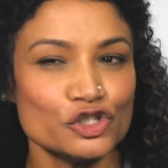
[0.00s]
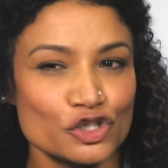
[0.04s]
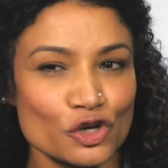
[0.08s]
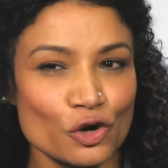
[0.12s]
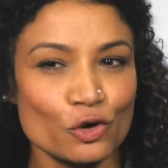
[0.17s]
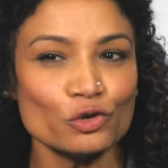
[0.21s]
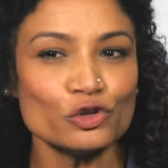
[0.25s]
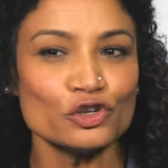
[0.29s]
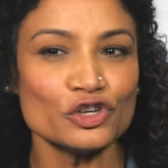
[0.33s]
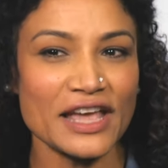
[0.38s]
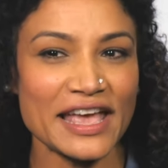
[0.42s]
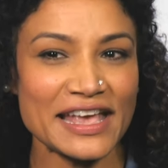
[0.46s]

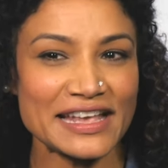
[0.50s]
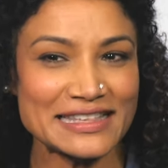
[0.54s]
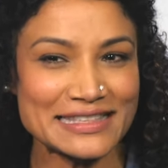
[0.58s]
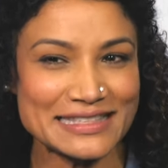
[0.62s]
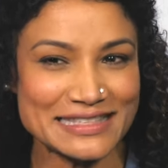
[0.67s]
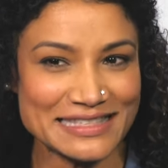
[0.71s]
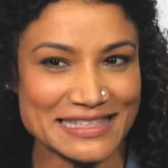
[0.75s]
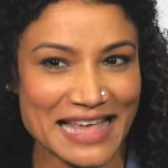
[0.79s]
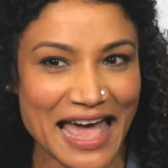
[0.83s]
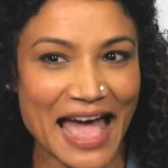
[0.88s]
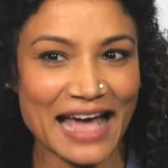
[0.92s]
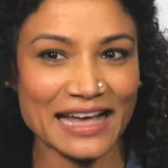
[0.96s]
don't
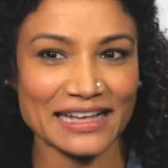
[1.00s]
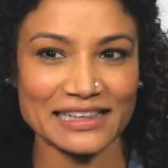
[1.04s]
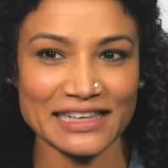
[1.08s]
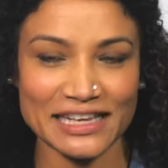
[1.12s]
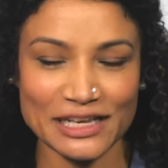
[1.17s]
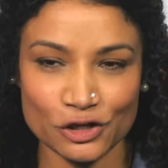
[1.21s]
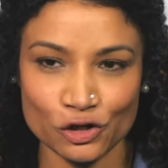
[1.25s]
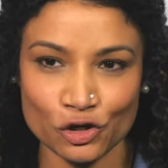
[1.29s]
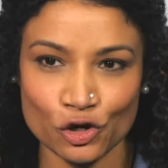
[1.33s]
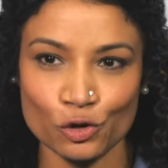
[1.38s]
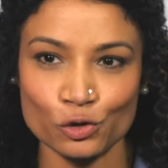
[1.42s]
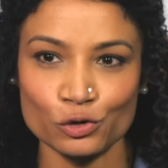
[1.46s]

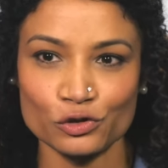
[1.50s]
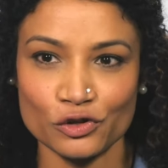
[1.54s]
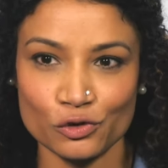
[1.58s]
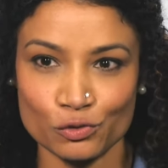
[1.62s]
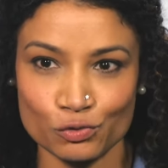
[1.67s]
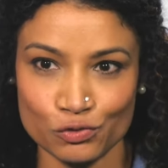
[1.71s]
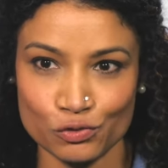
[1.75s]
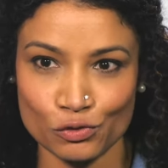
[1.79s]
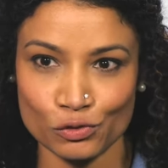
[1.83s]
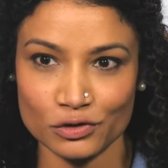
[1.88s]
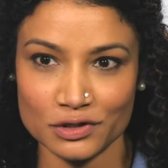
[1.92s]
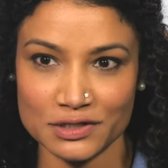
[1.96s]
exactly know the
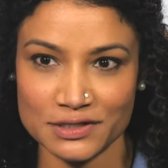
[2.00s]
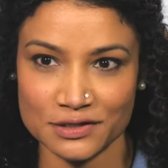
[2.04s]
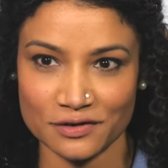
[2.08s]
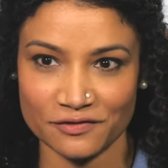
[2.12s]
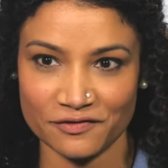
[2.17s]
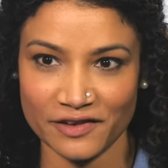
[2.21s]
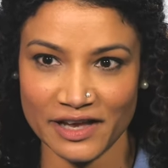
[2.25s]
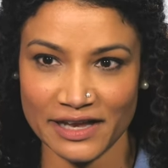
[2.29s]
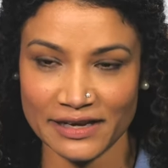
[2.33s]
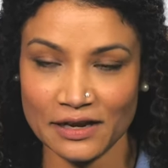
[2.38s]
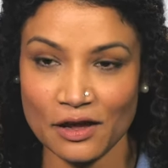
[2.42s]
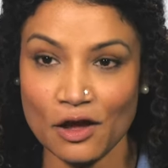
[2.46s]
rules
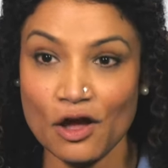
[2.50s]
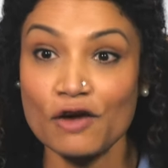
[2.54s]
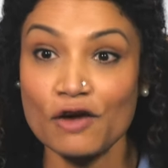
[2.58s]
of it.